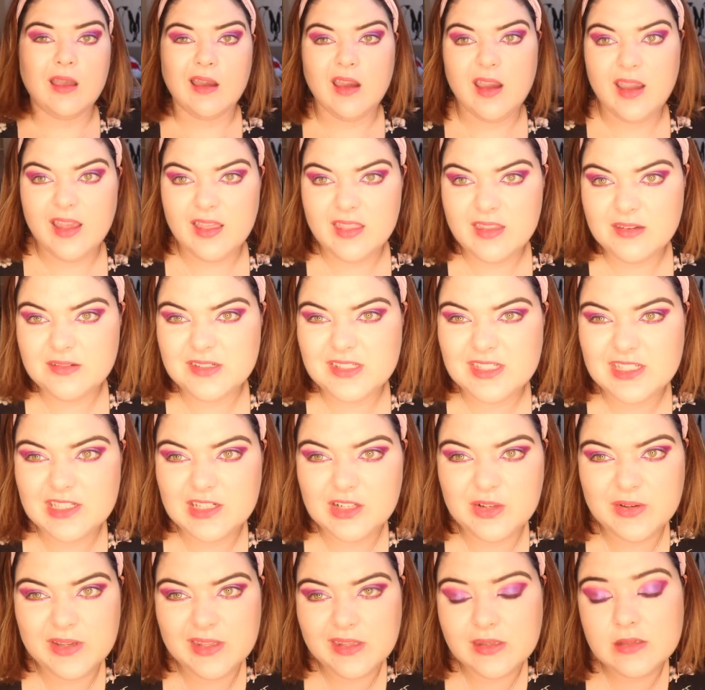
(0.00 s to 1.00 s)
Alright, and I'm just going
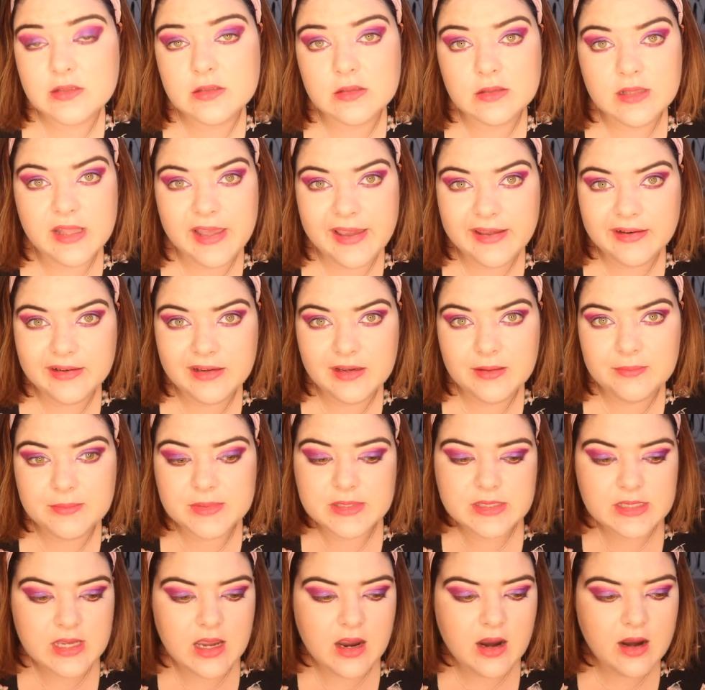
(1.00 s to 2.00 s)
to quickly do liner and
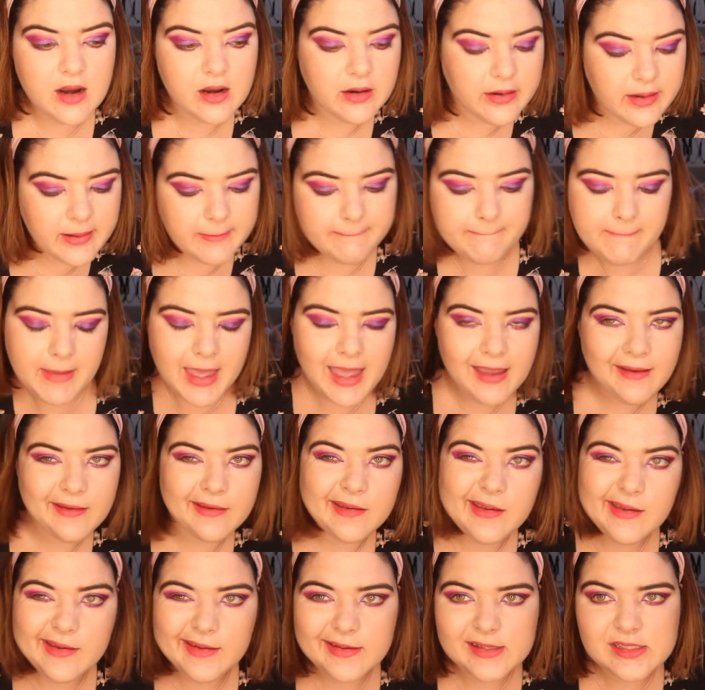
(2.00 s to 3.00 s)
mascara, come
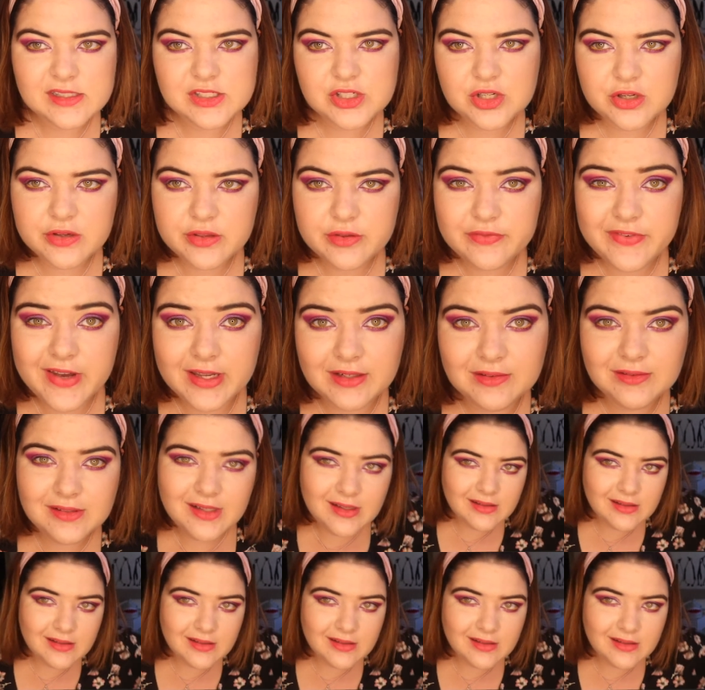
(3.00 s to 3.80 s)
back and show you the final